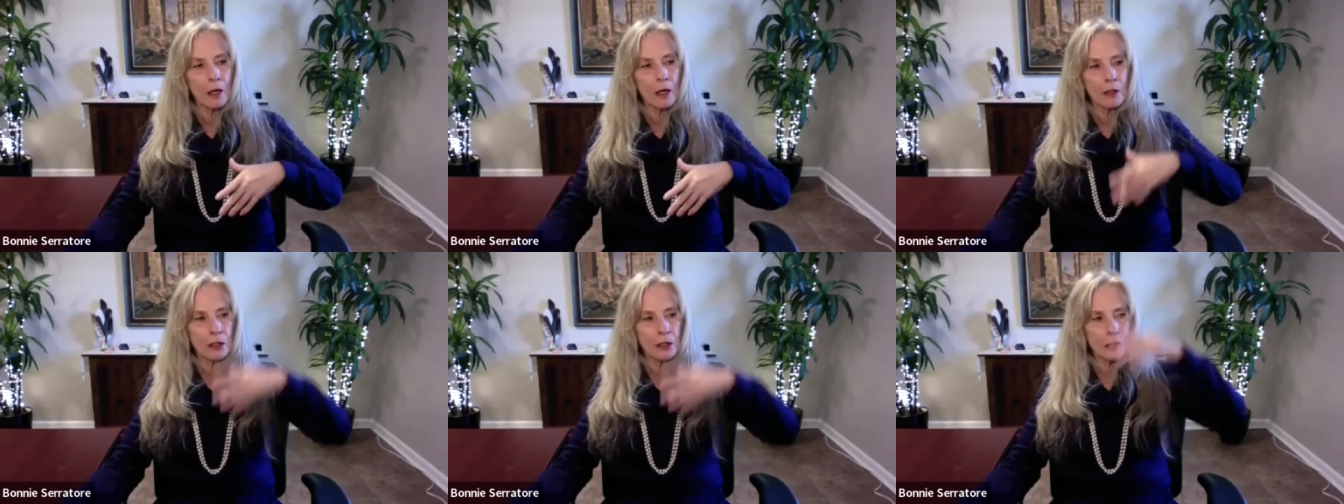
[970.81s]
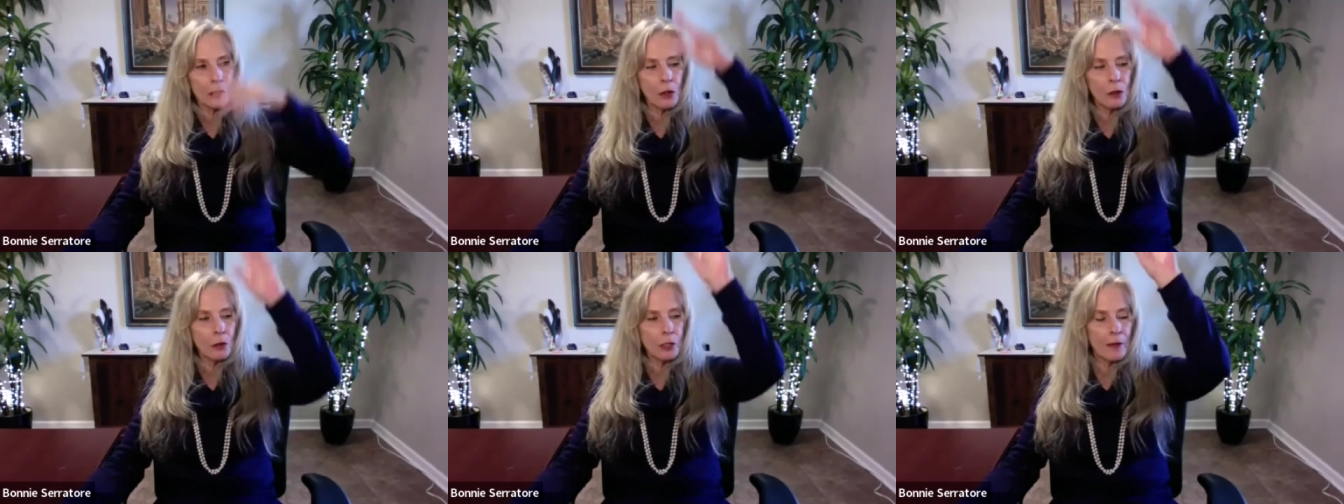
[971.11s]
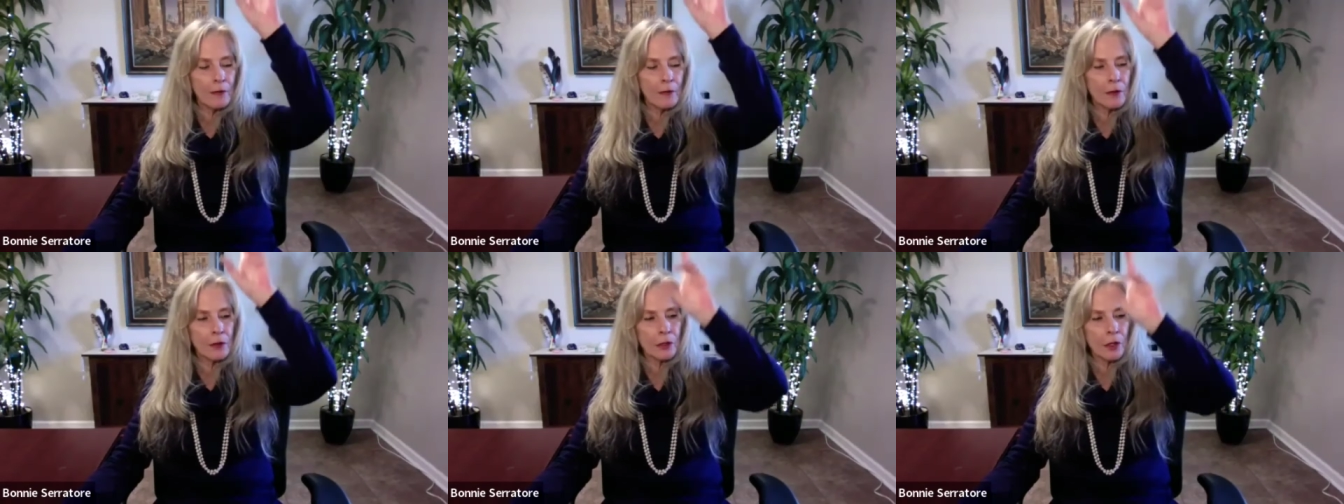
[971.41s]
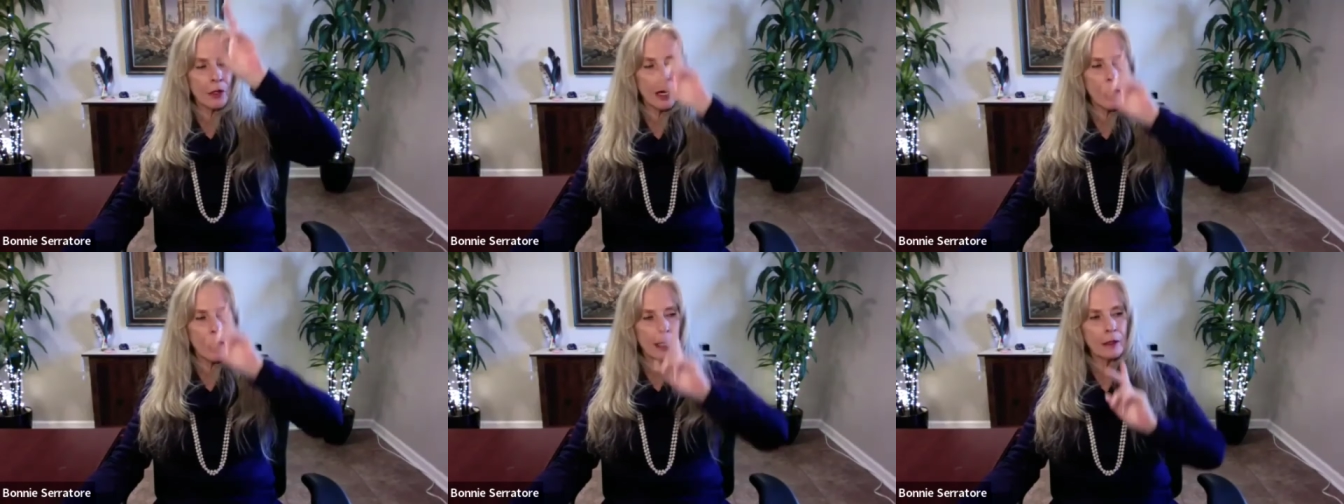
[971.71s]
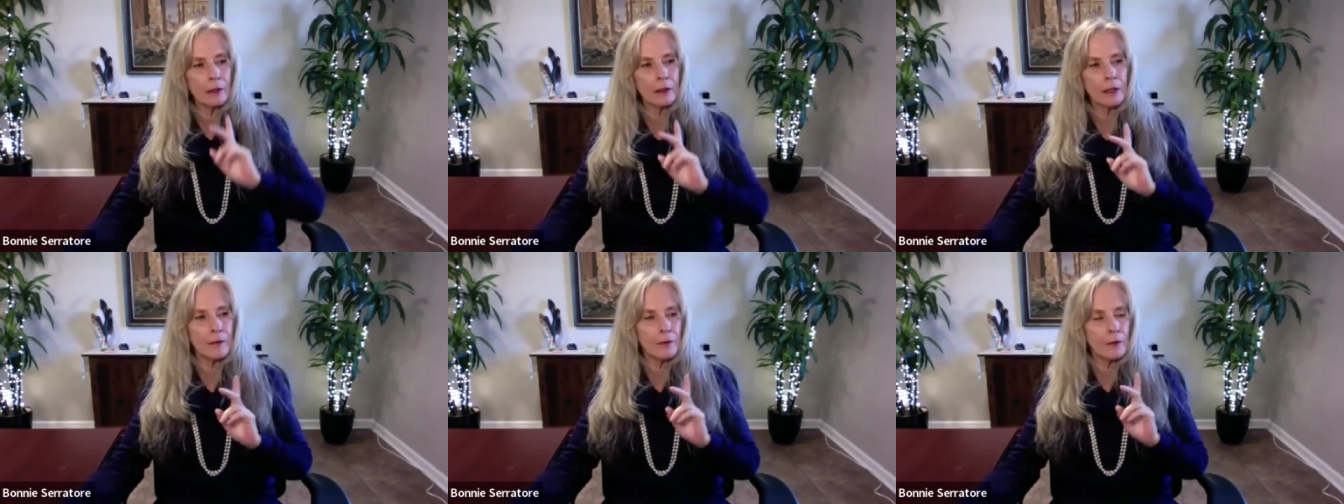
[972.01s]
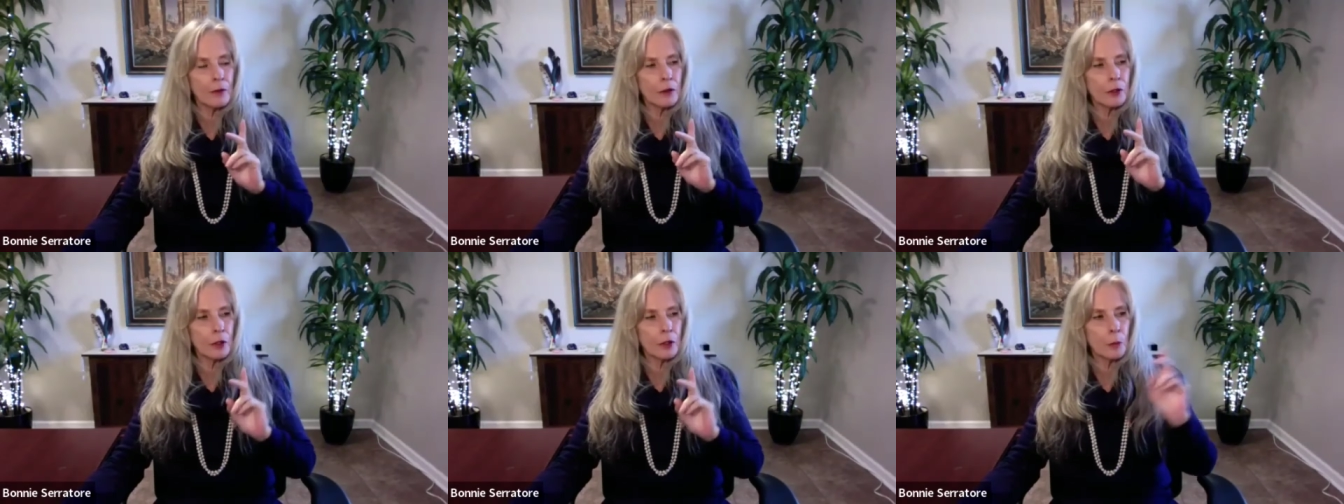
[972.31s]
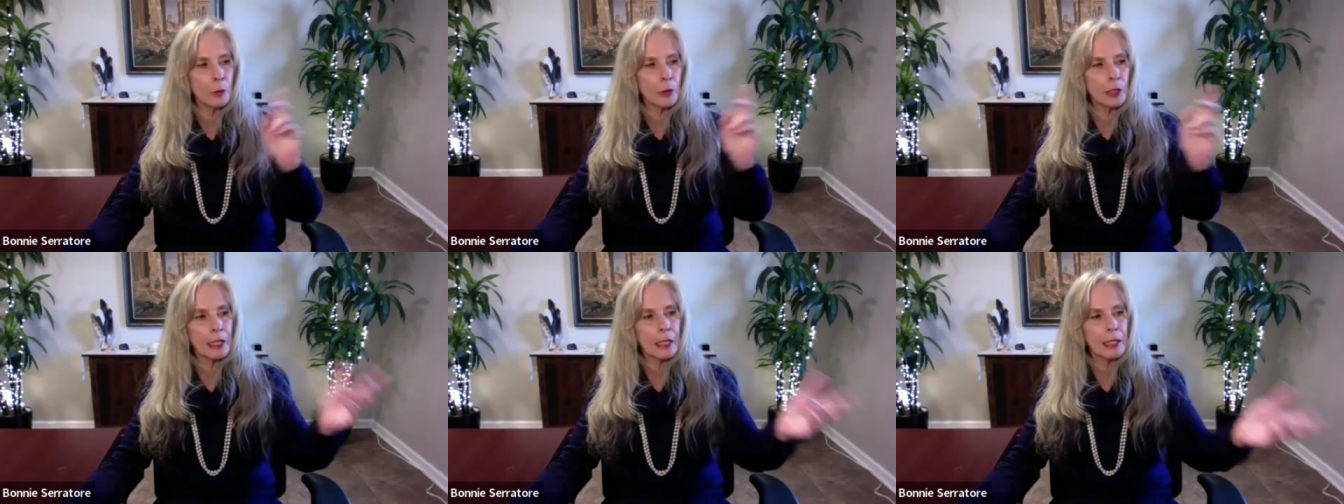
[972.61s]
our soul levels, our higher
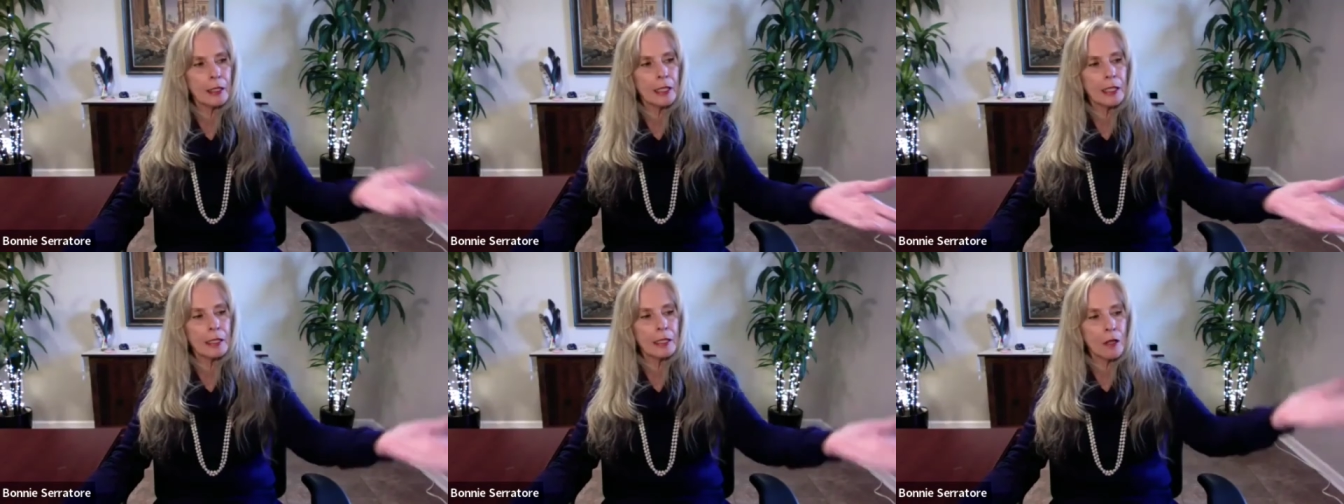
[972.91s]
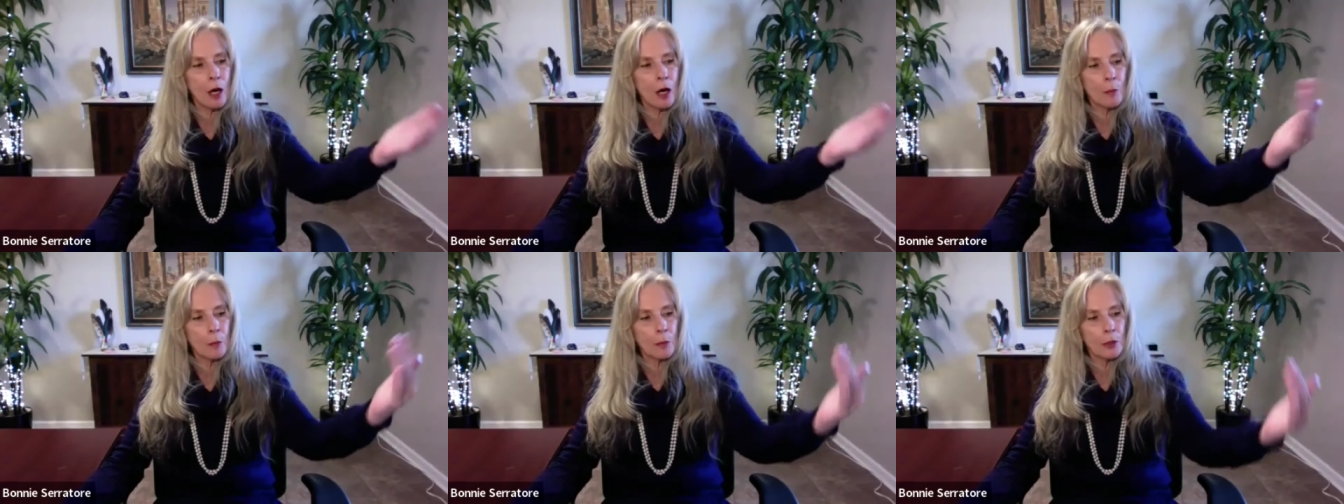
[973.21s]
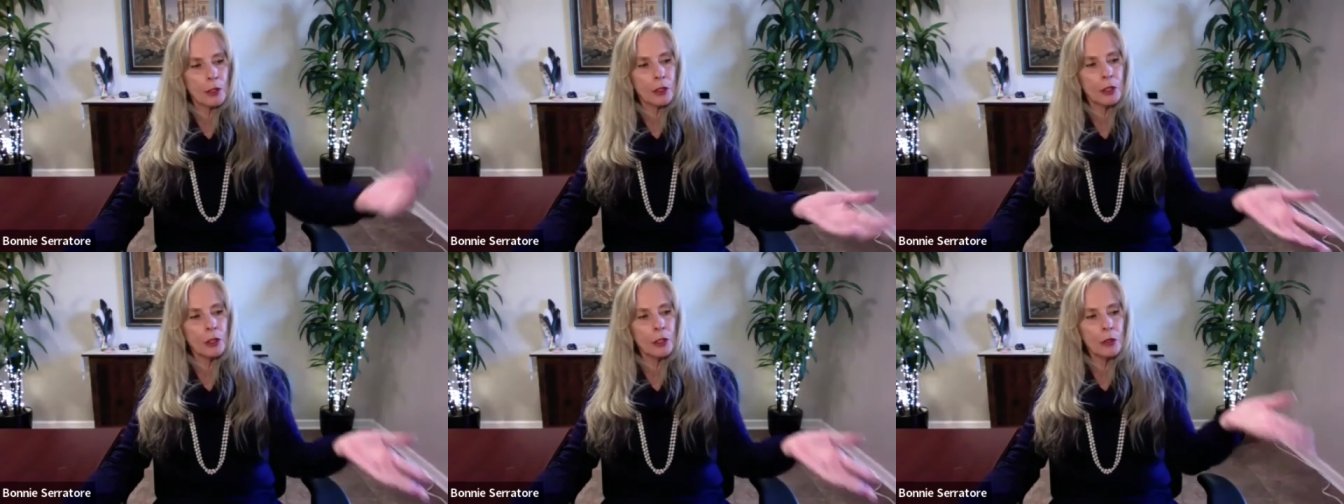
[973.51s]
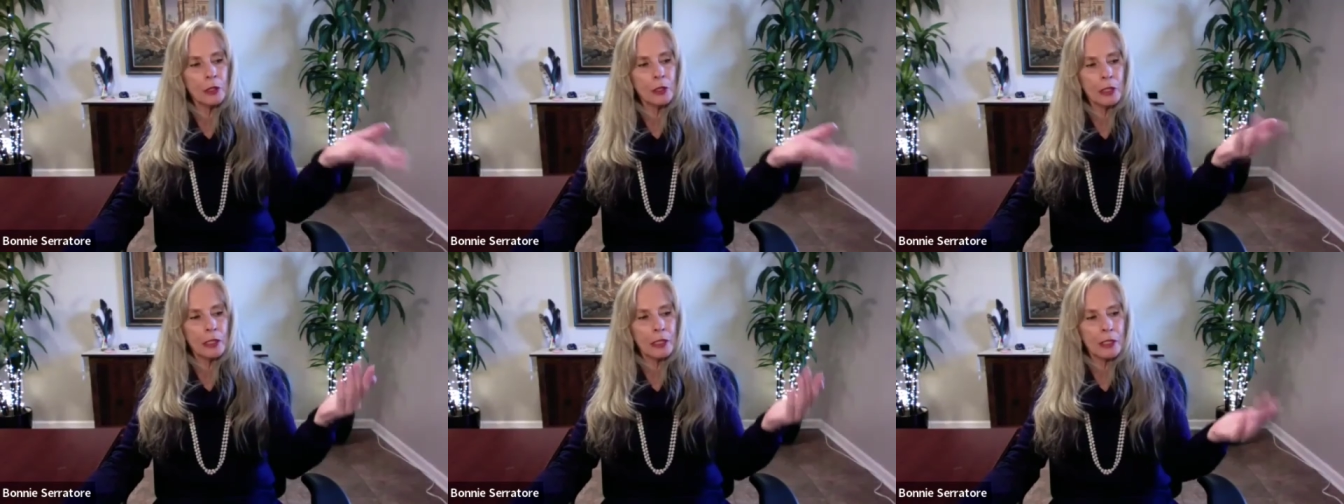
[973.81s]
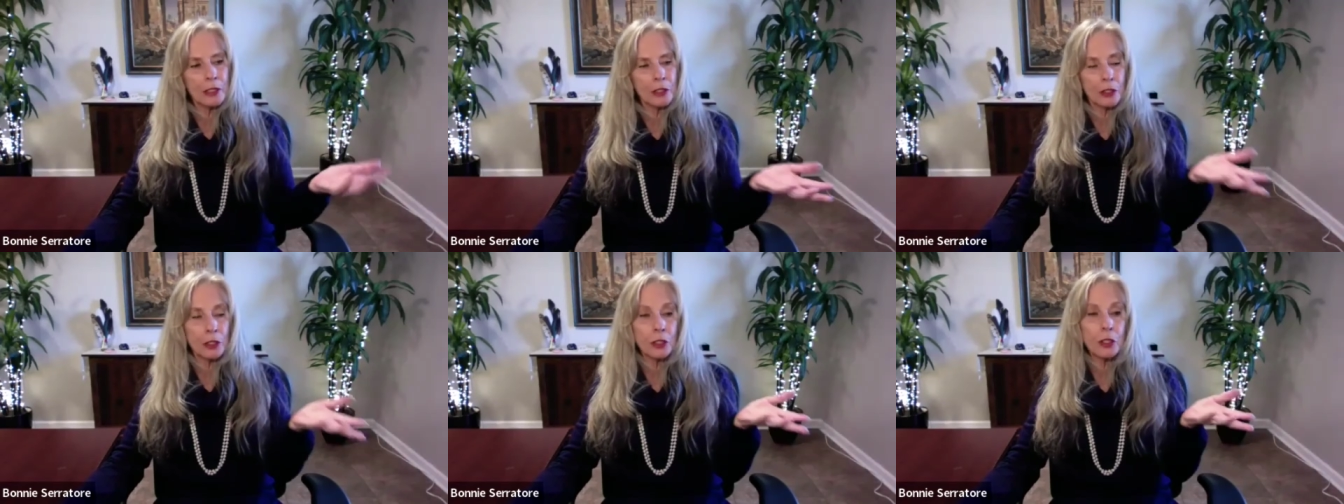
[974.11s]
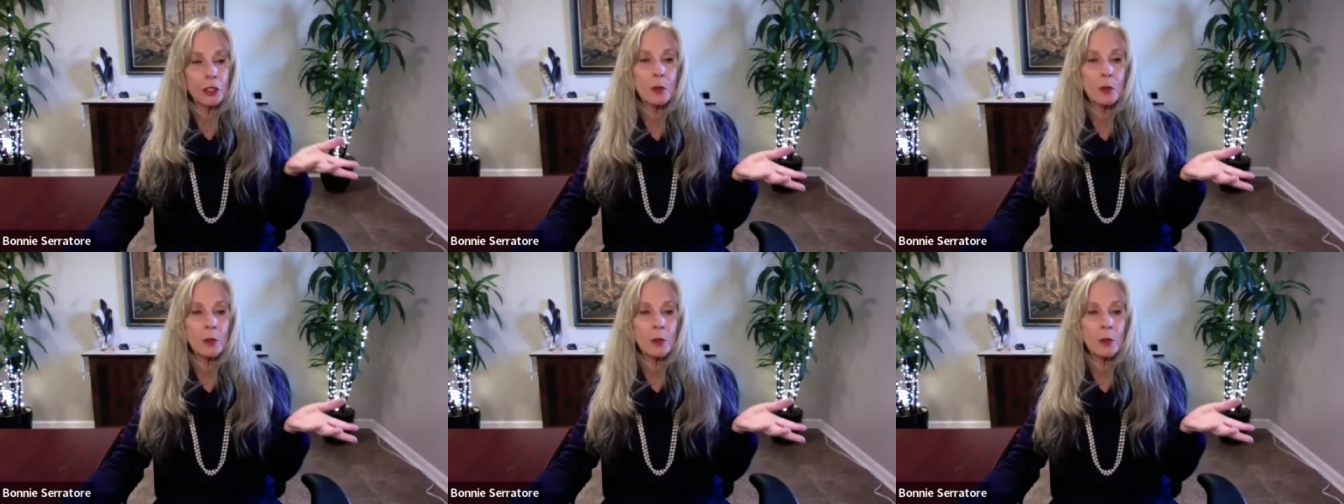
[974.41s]
levels are bringing these opportunities